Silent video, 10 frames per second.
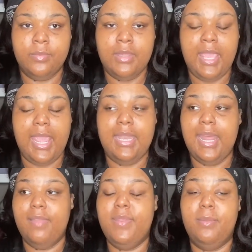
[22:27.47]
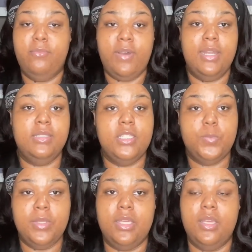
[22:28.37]
And now that I'm finally
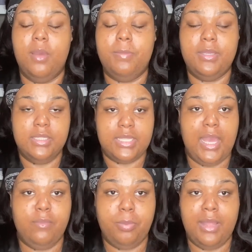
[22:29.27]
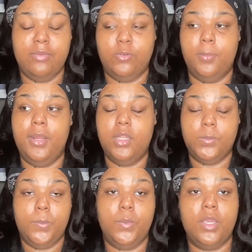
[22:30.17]
speaking up because I have a platform and other
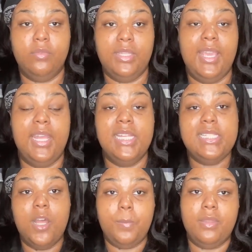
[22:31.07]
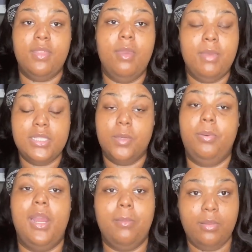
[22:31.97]
people can relate and it's helping them, it's a
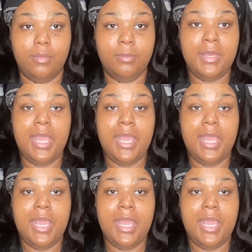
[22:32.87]
problem.